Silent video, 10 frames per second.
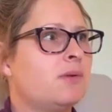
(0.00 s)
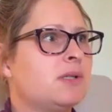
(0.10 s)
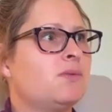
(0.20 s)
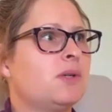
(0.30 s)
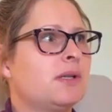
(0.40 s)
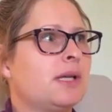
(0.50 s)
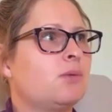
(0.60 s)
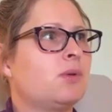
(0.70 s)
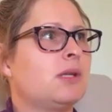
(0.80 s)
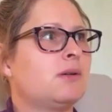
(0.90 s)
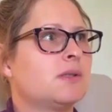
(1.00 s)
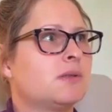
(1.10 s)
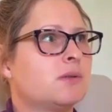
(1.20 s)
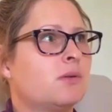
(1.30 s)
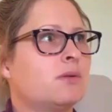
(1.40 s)
I always feel like when
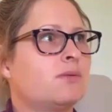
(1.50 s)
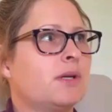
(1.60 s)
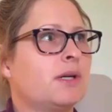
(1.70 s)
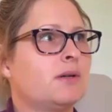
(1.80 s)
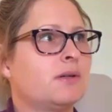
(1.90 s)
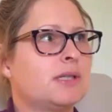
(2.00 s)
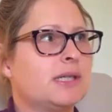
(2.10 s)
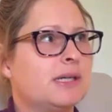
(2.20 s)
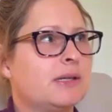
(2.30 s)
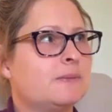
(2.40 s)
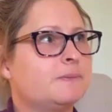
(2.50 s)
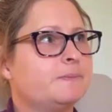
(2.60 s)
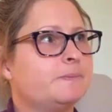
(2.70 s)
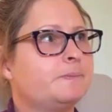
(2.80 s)
there's a solar flare going to hit,